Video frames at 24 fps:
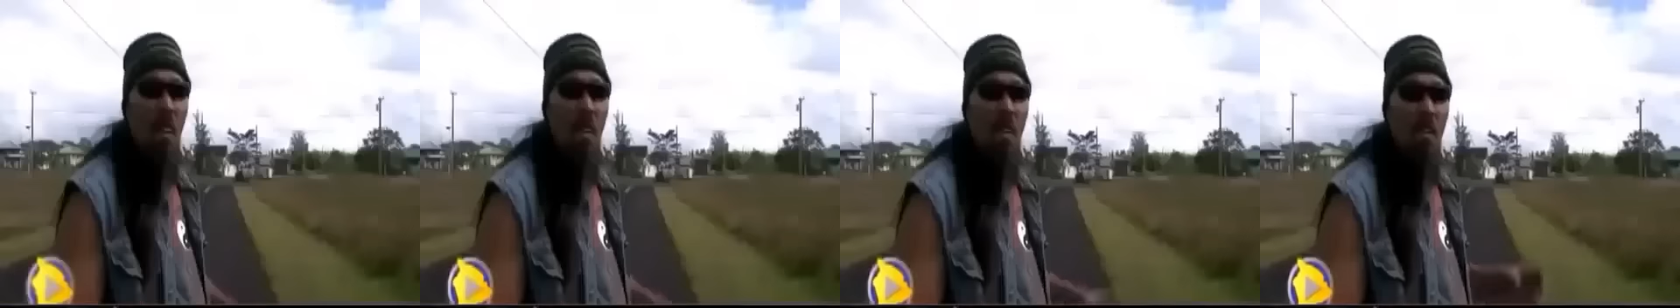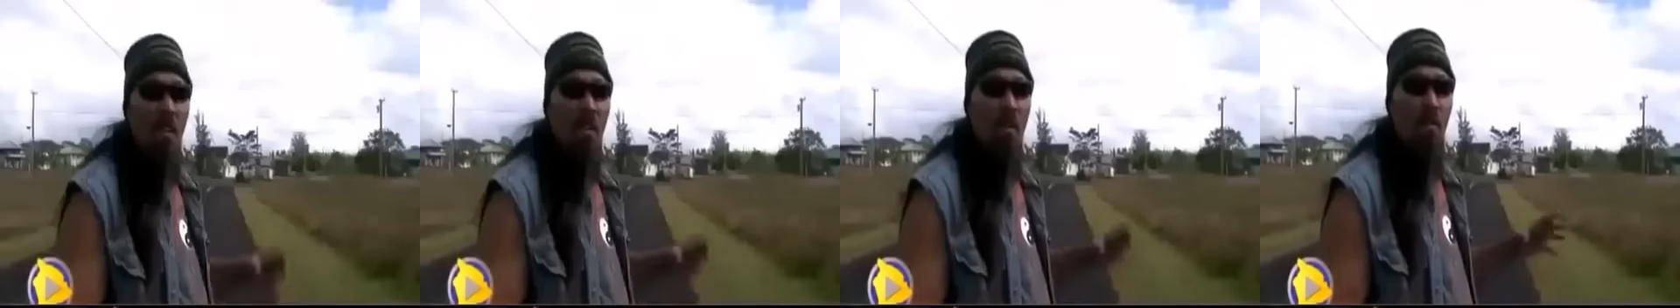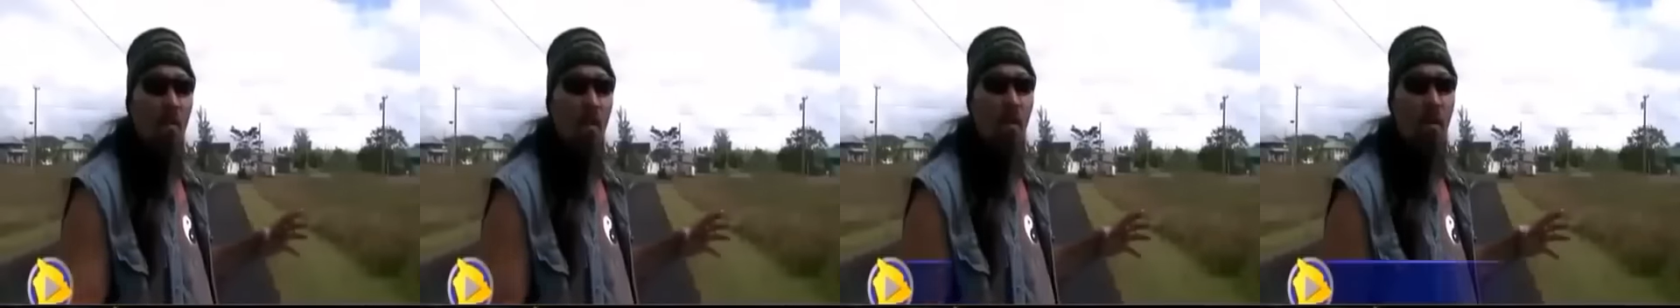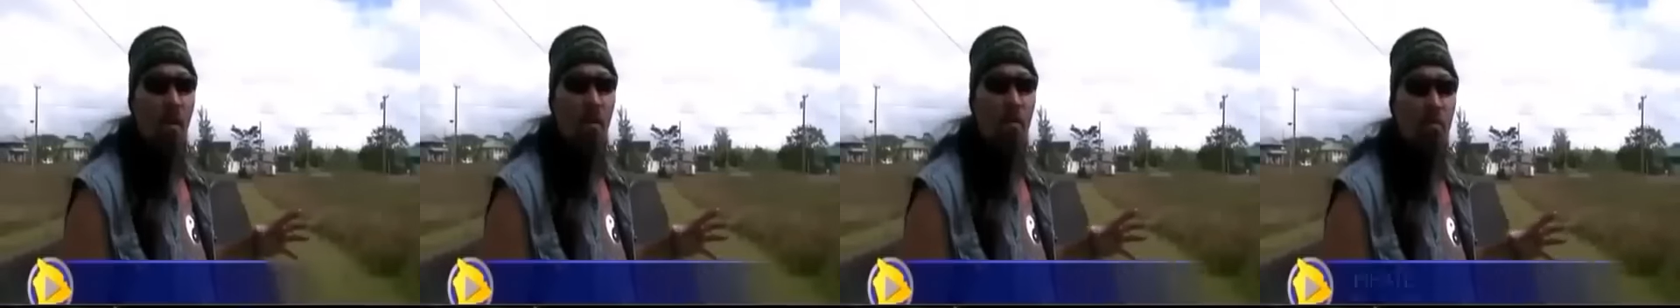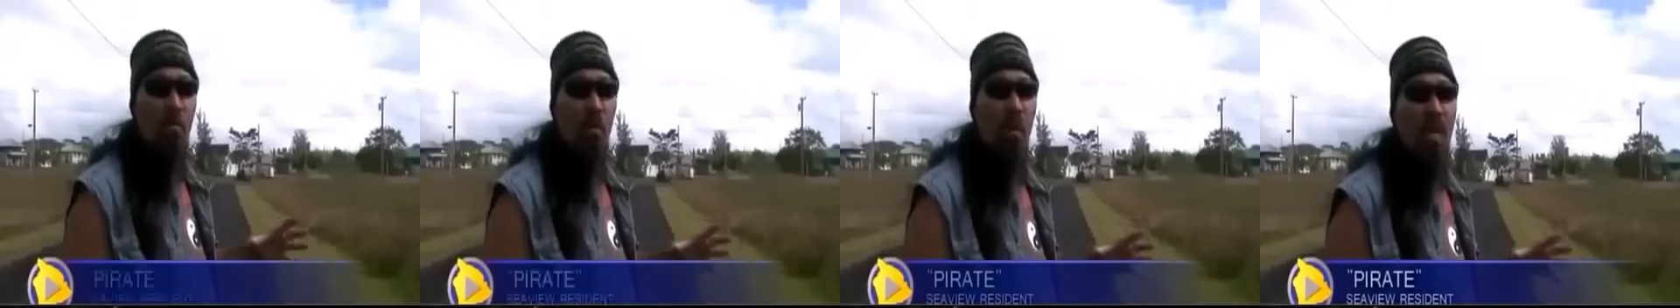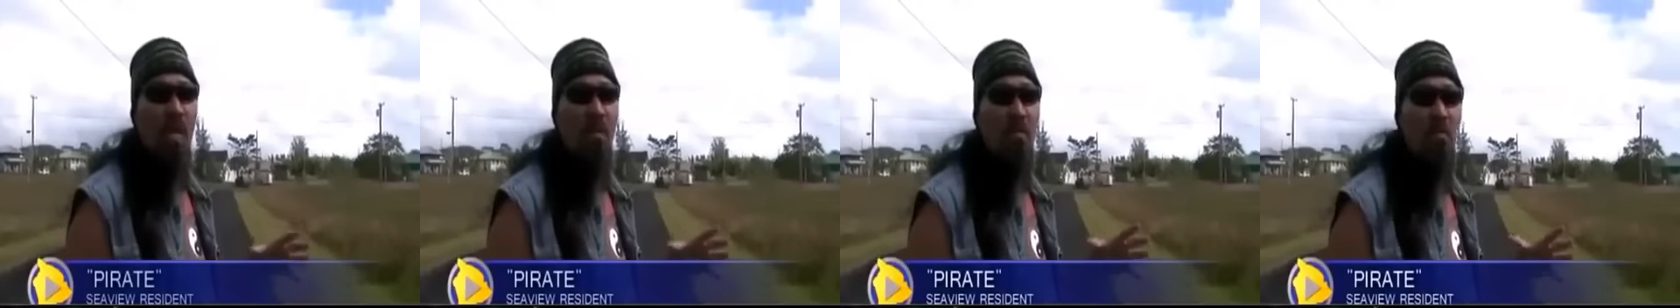Okay. We heard a
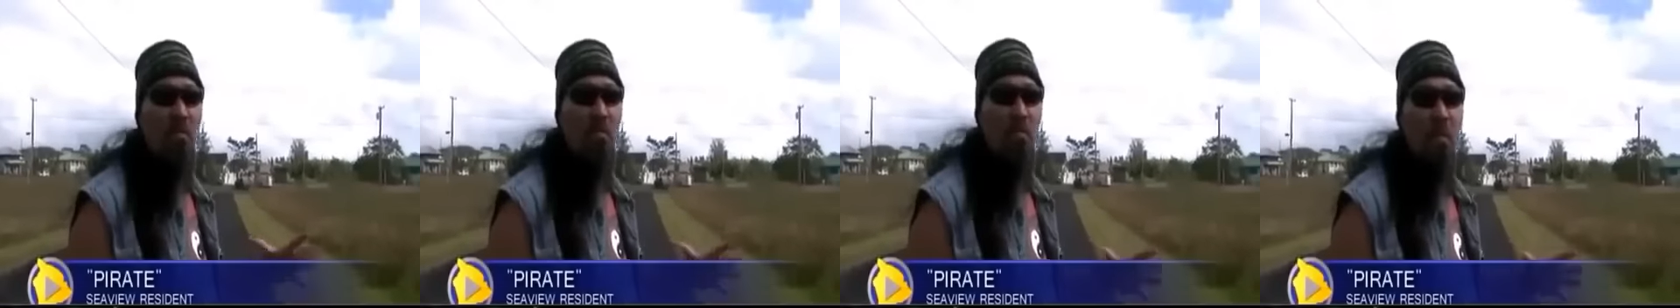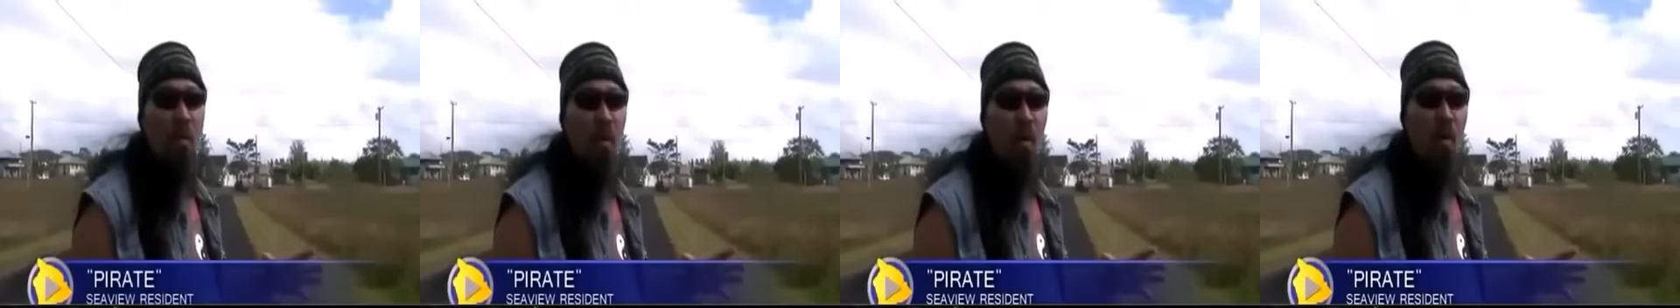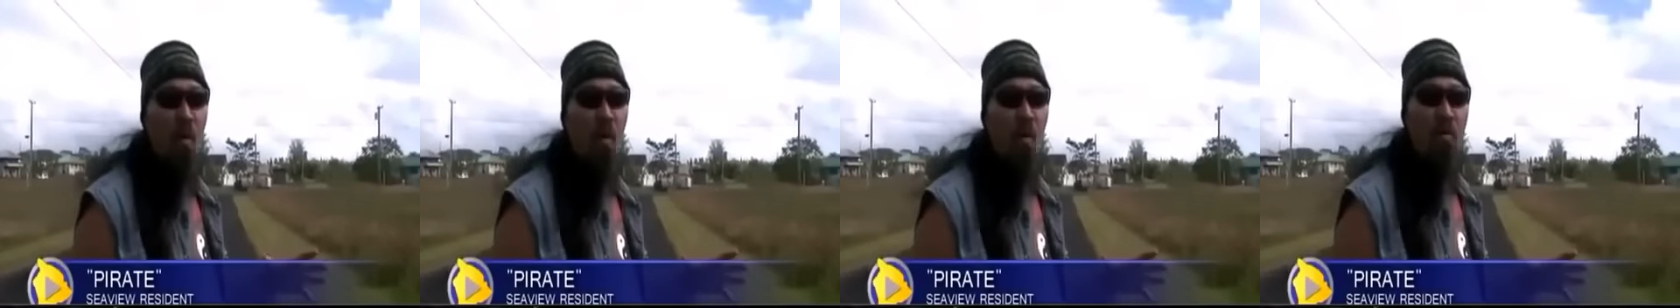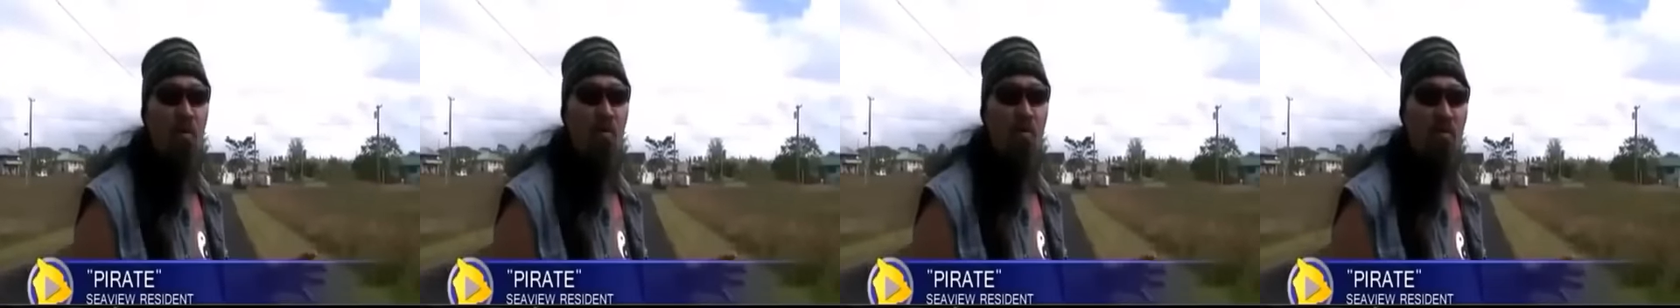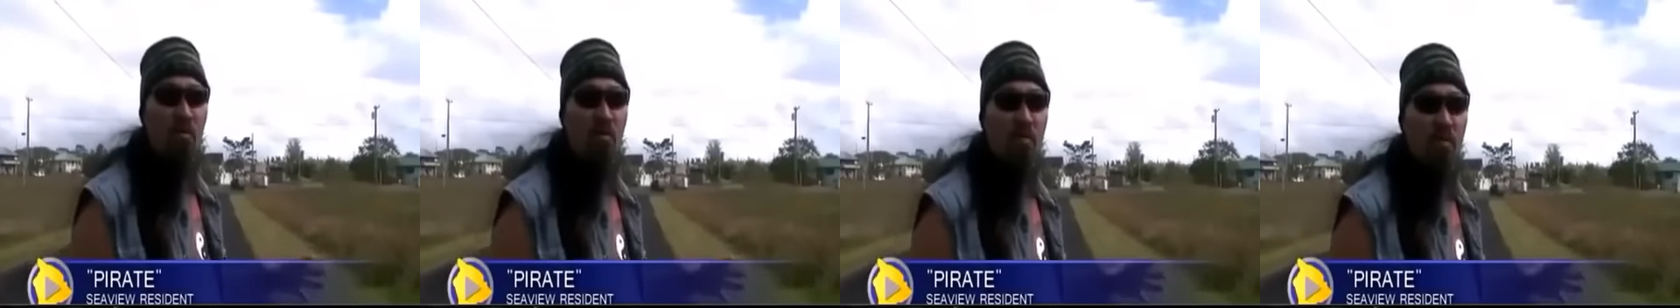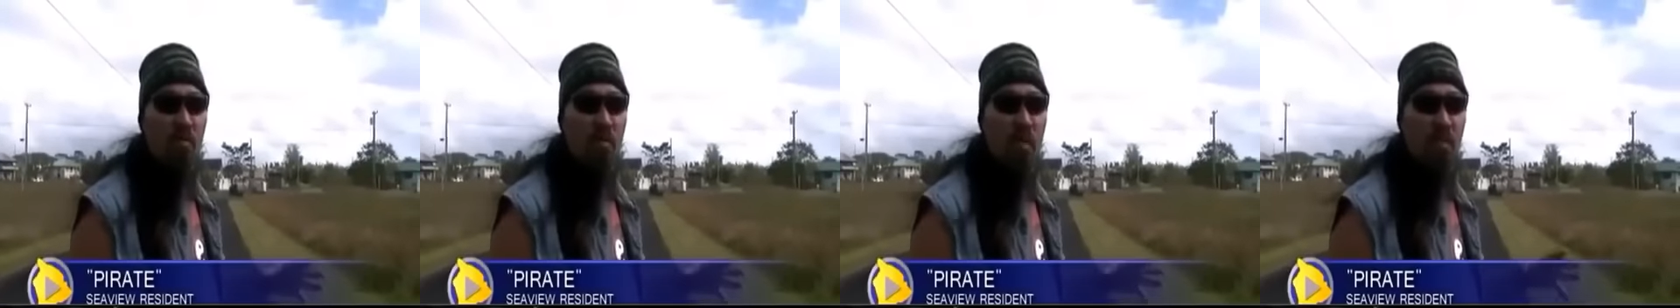big boom,